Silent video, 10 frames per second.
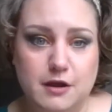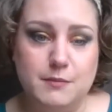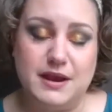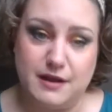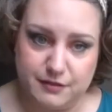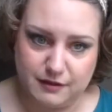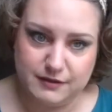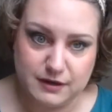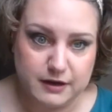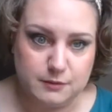and now the clean
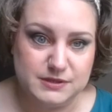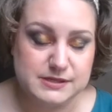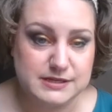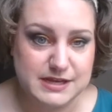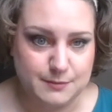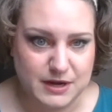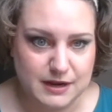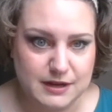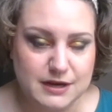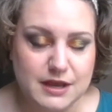item is
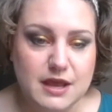contaminated.